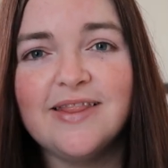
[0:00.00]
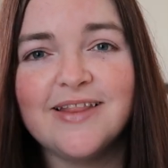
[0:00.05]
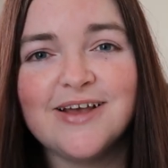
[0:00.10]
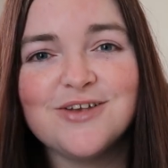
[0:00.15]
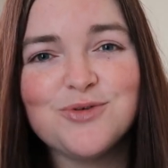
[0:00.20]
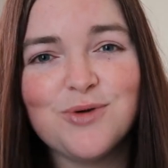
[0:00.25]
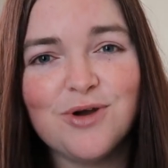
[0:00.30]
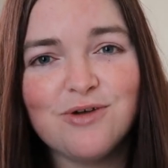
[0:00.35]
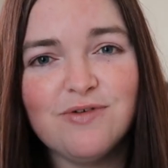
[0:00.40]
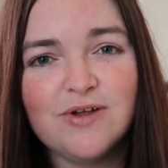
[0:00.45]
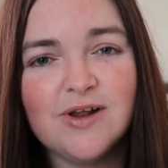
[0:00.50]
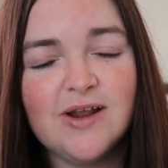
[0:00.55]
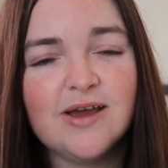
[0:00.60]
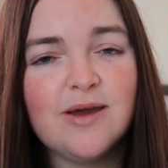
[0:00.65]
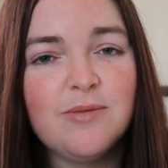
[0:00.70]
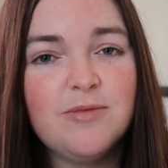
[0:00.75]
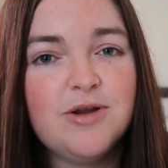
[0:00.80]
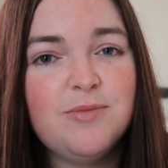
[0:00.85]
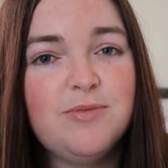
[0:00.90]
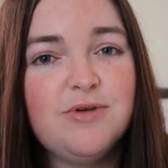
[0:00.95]
And that's why I feel
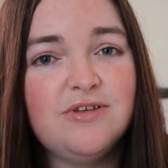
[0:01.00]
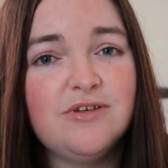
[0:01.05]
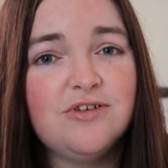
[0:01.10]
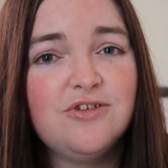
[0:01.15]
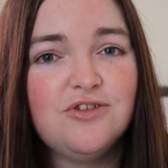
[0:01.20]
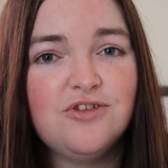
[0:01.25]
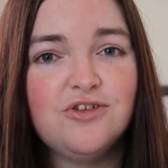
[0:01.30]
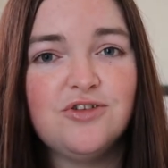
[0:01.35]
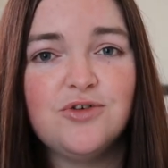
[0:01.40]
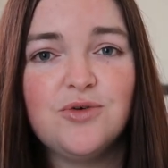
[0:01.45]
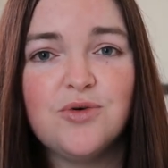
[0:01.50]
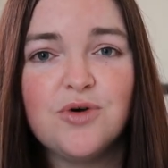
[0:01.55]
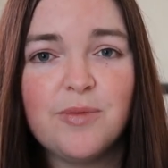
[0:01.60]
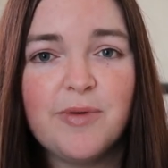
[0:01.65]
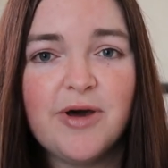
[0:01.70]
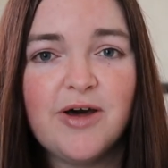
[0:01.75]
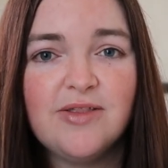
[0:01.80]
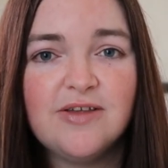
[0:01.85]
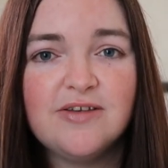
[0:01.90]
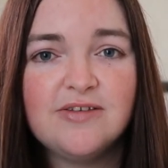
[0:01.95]
like I'm in a position to
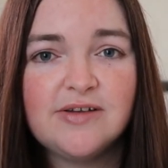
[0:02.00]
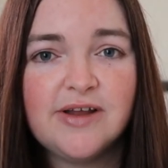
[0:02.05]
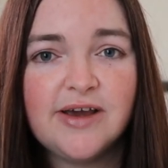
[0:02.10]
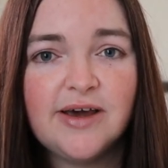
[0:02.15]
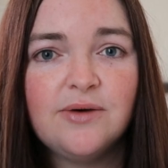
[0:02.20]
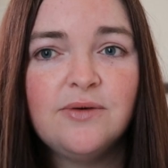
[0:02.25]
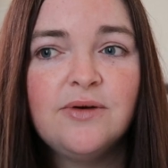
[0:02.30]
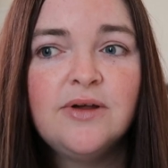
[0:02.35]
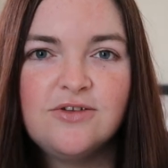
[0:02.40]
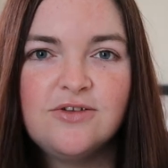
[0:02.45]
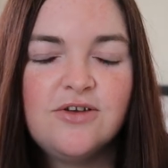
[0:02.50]
talk about this now.